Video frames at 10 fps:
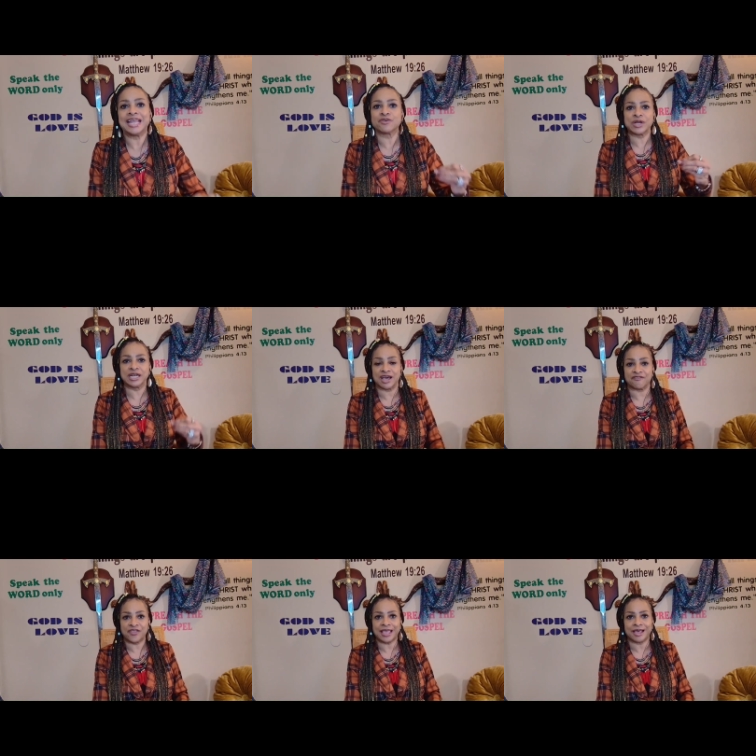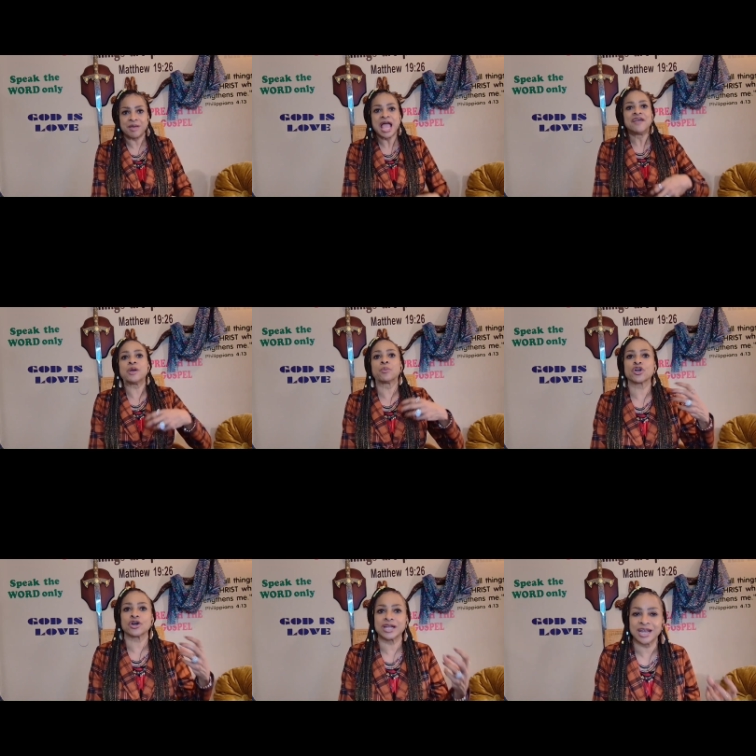And if we love him, then
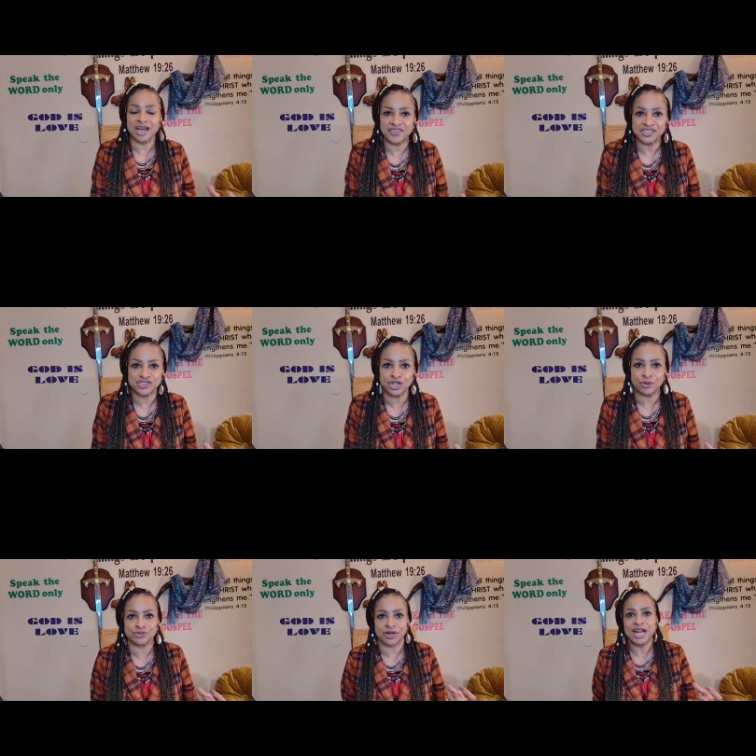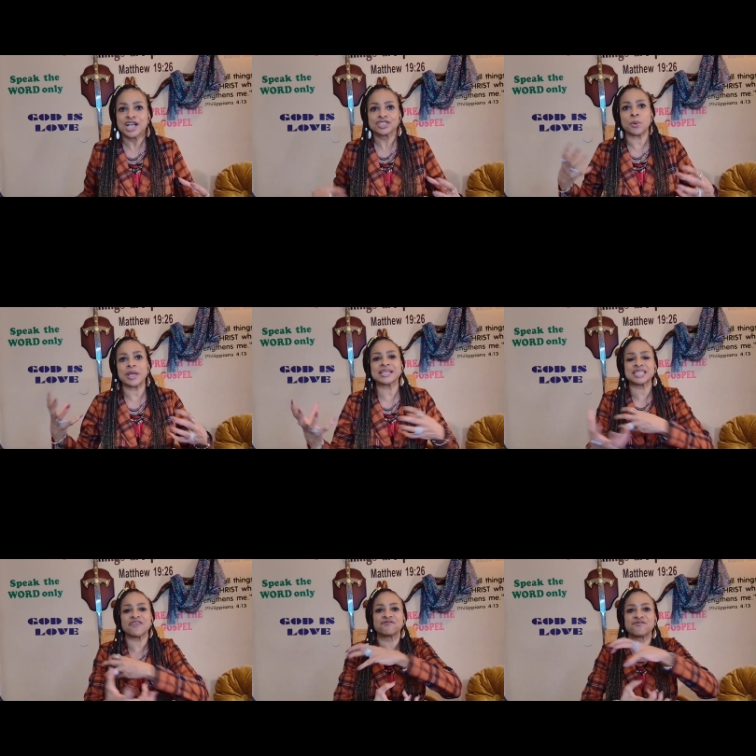we're going to love his children. So
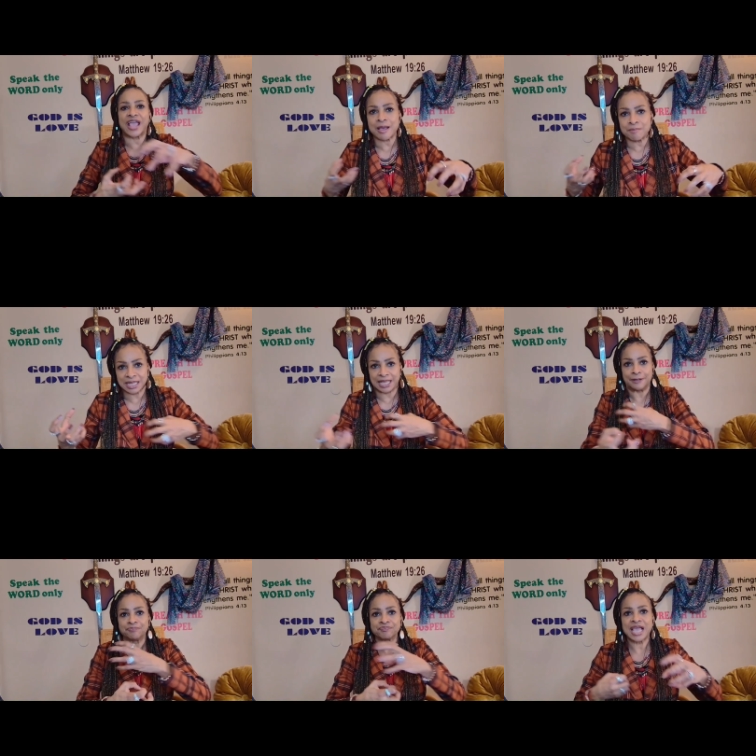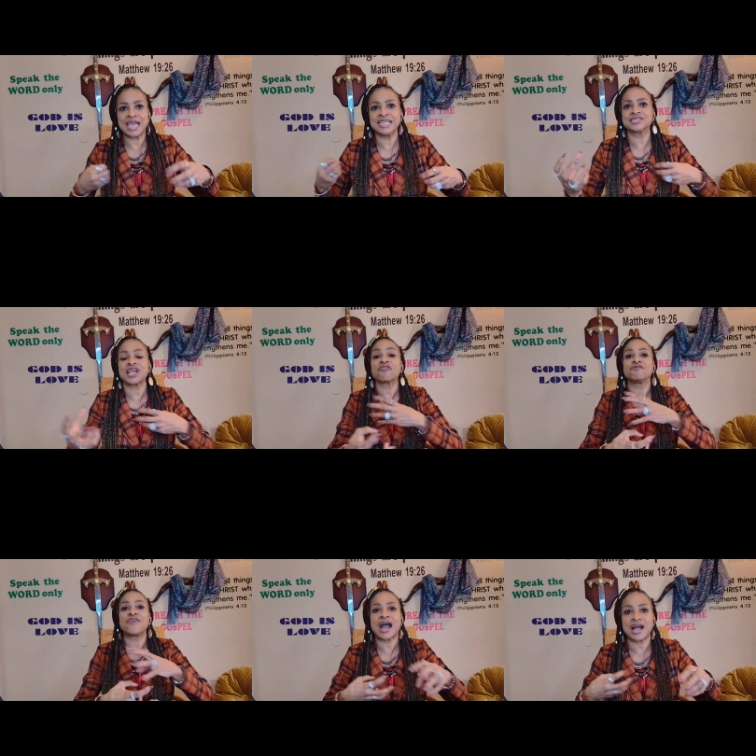it's a family, and he's
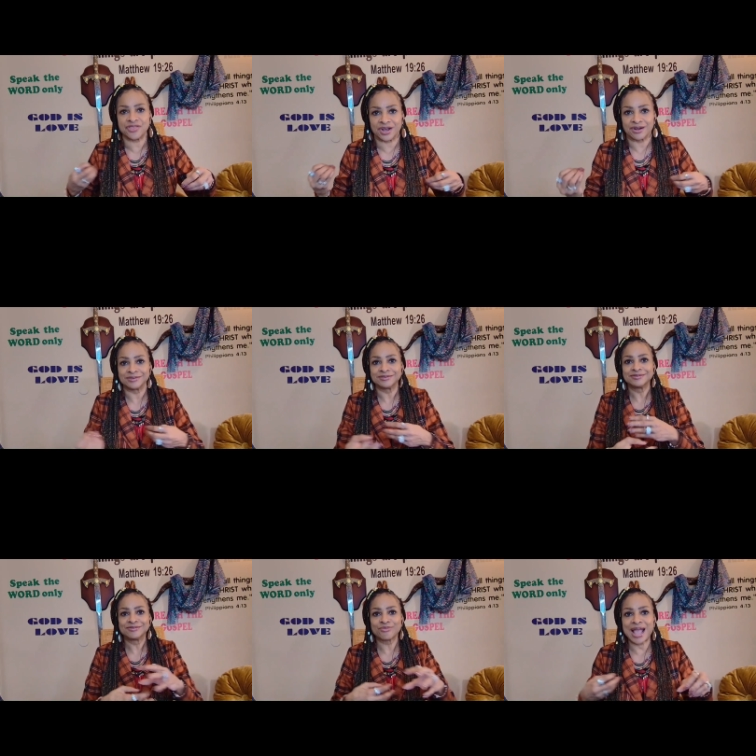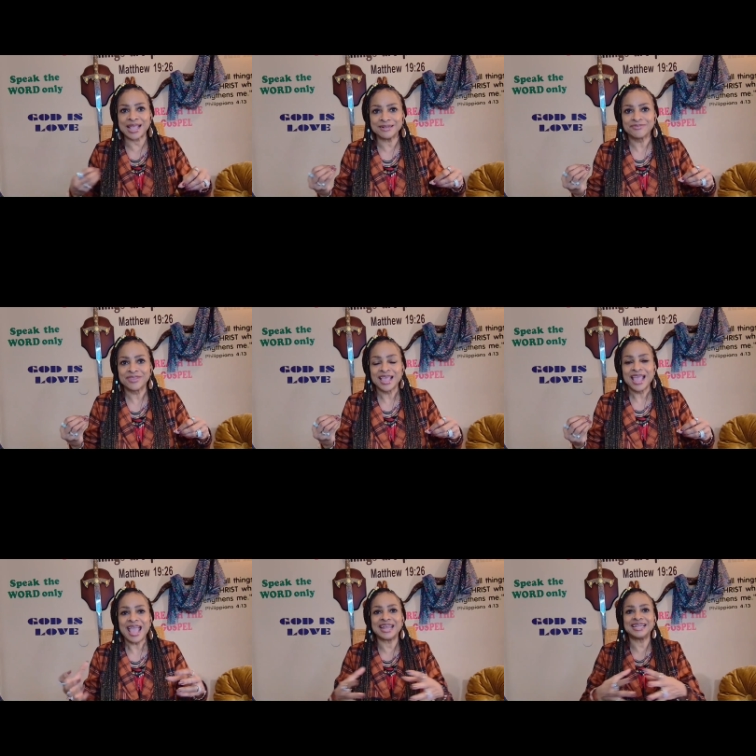our Father, right?
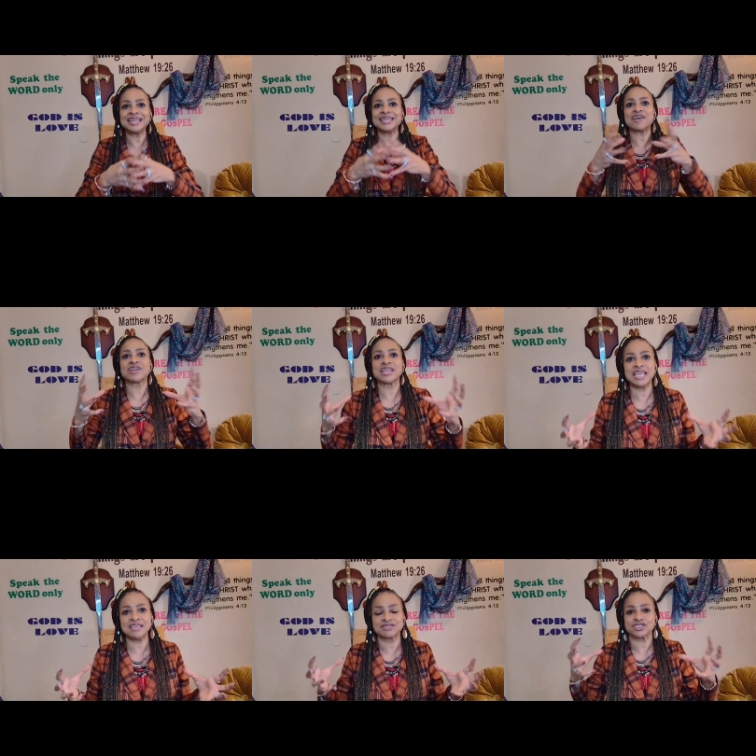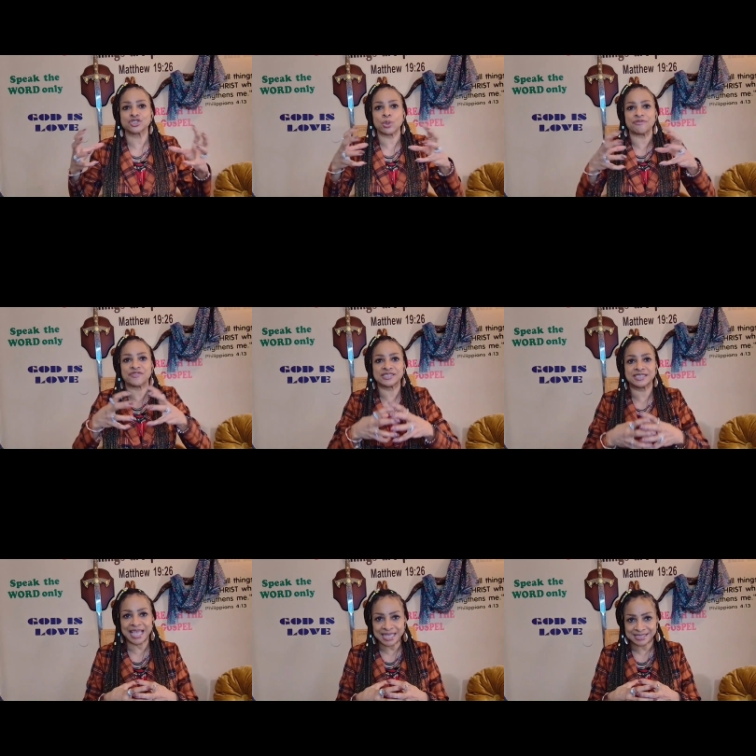And he never leaves us nor
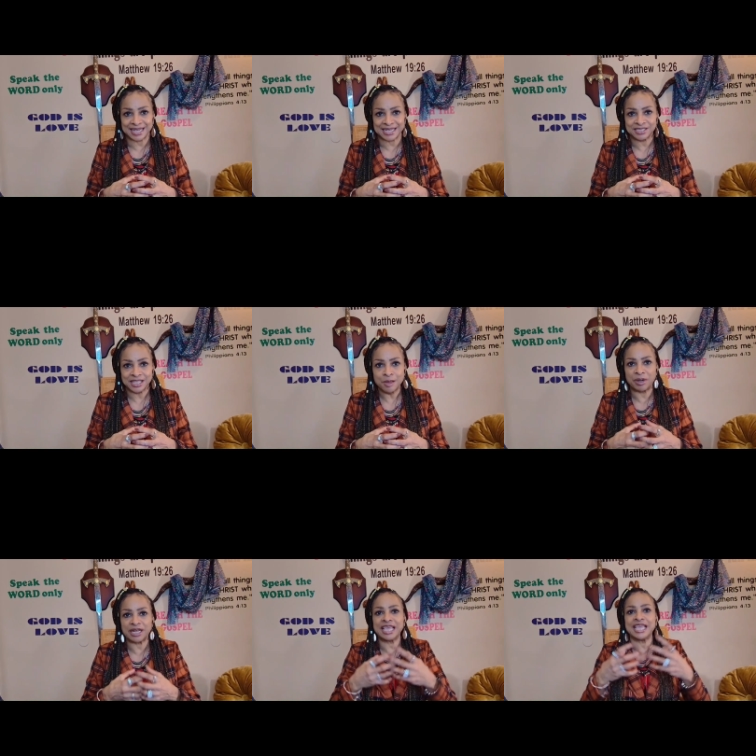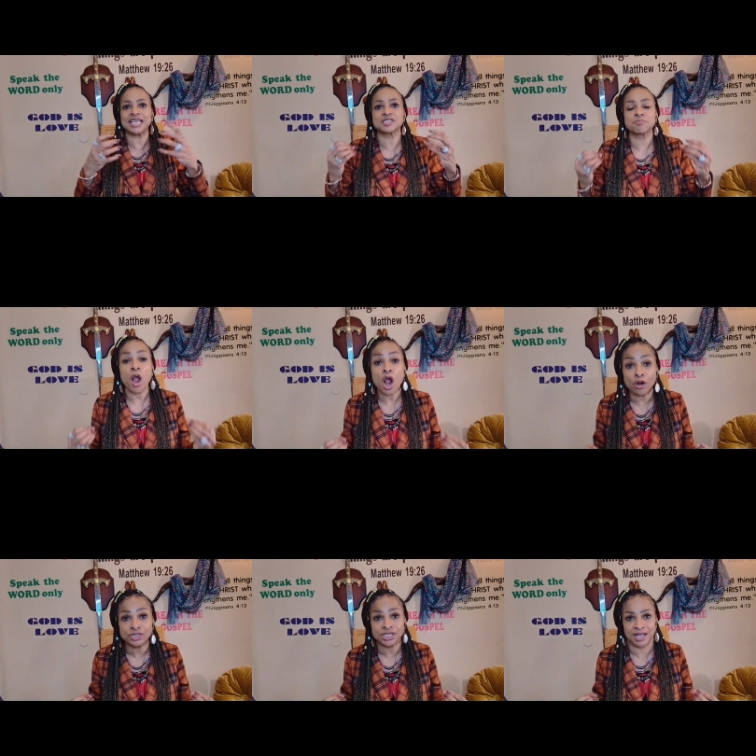forsakes us, but he is
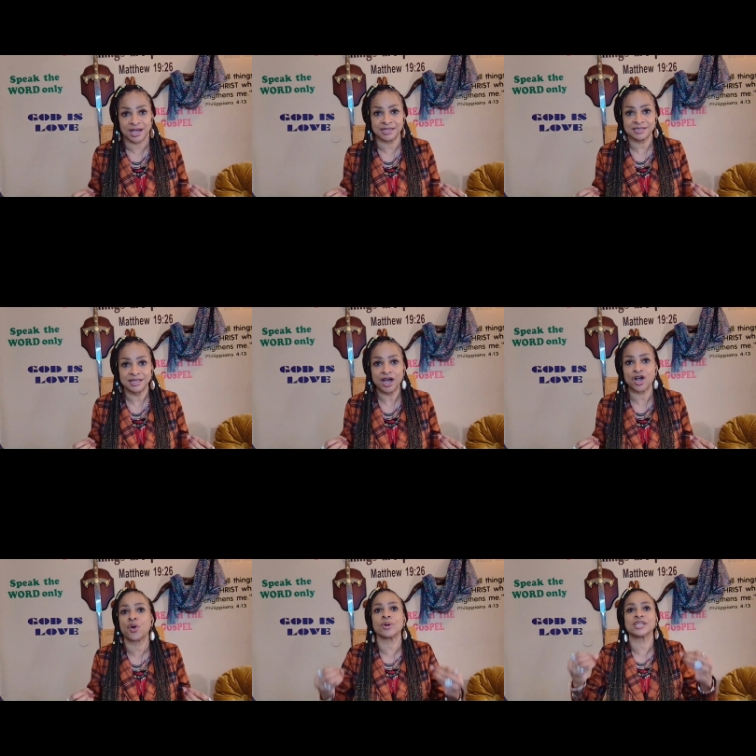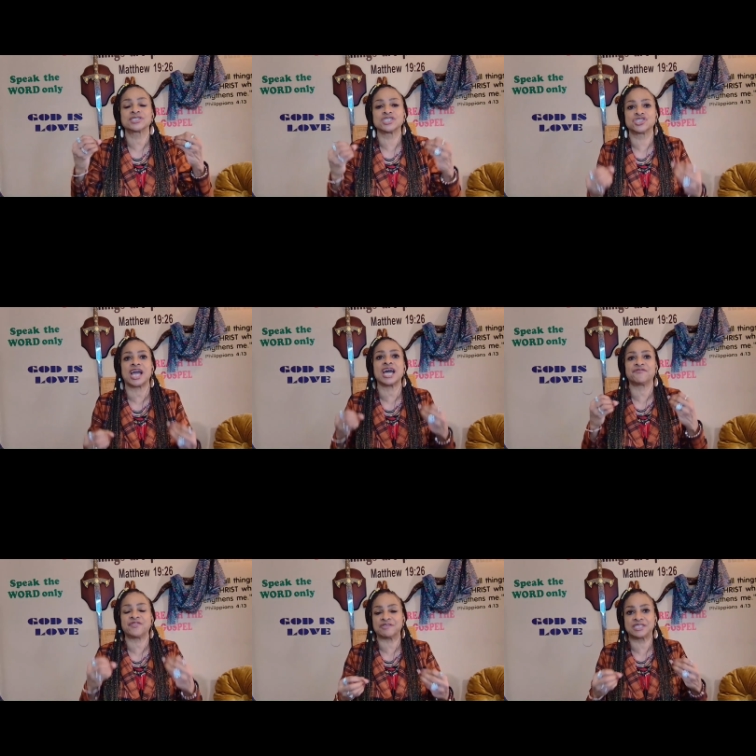purging us, according to
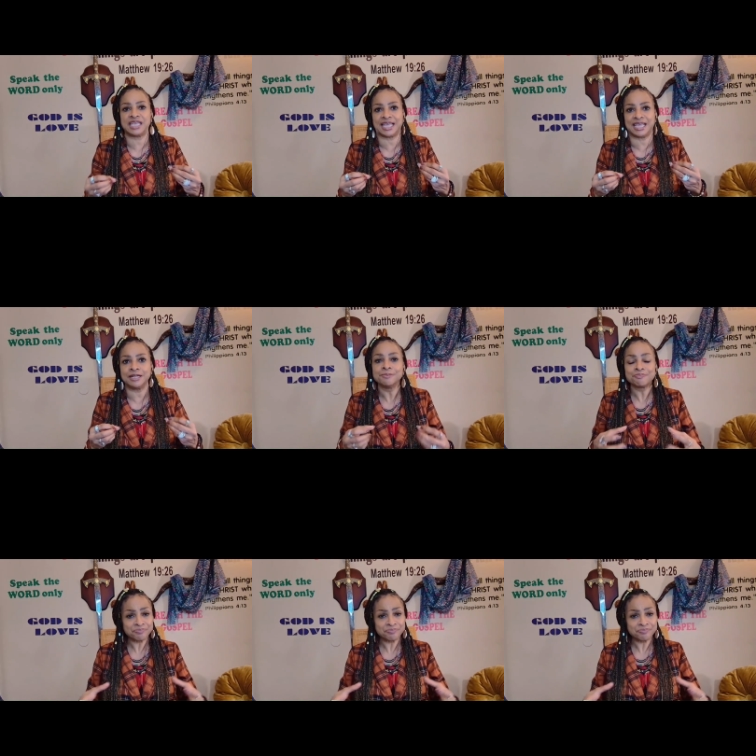John 15.